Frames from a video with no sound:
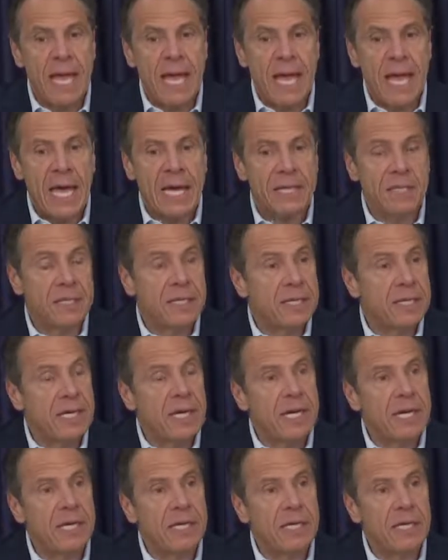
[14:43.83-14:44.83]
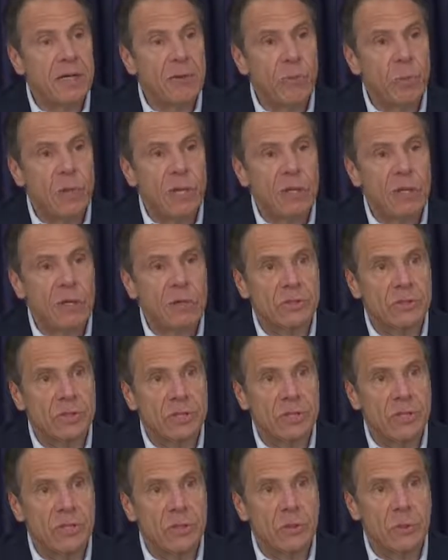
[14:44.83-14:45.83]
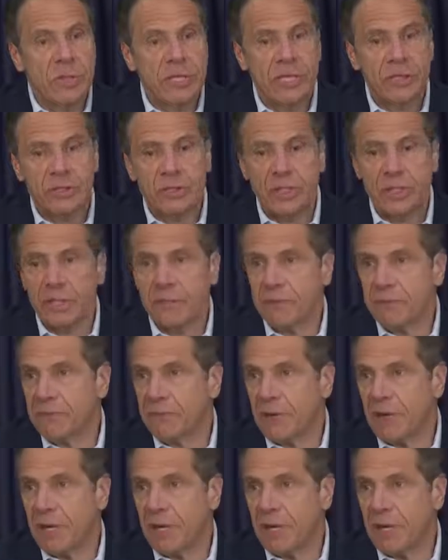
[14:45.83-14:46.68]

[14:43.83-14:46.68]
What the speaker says: And today, we're launching a new initiative,